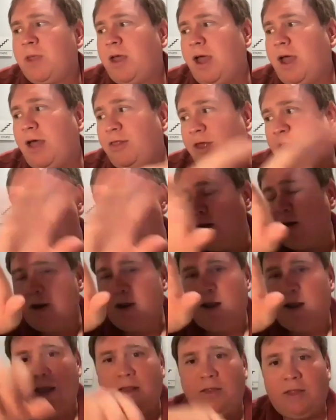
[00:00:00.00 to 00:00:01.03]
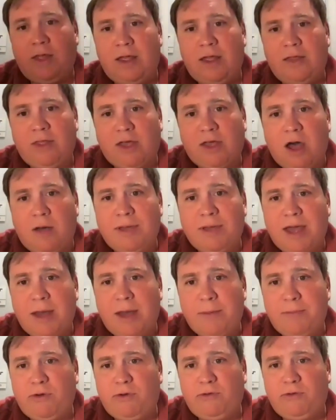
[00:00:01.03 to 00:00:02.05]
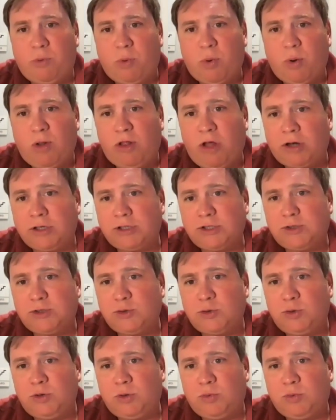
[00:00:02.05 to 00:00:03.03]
And then in the coming episodes that we'll launch soon,